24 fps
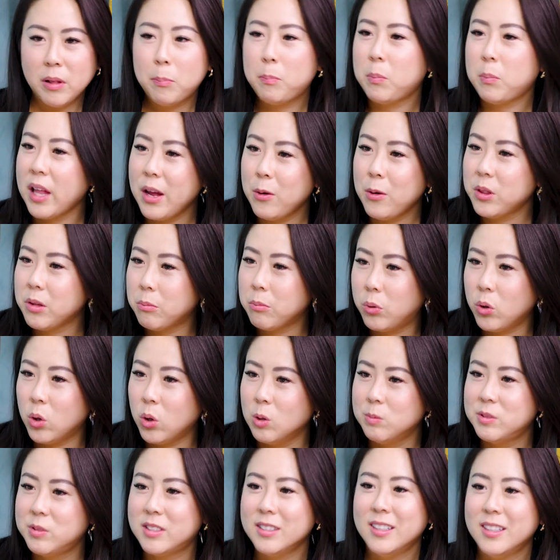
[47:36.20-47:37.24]
play with the
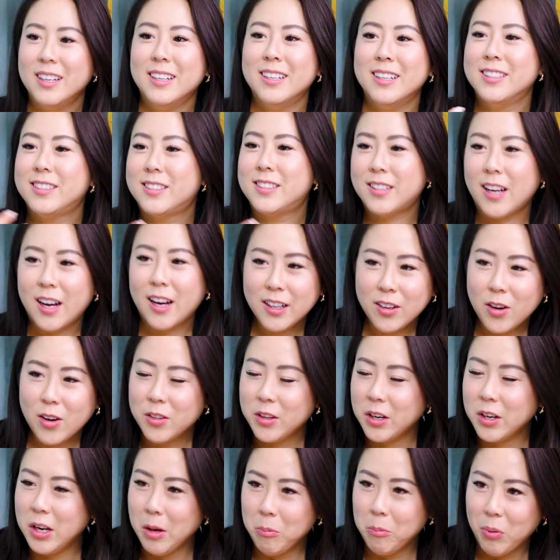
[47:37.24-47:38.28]

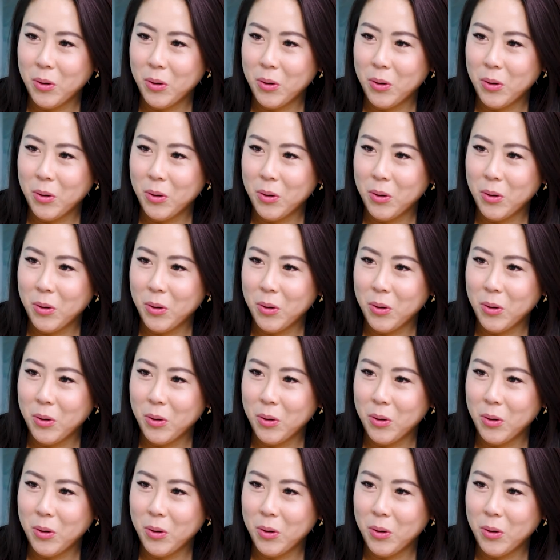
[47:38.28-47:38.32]
on the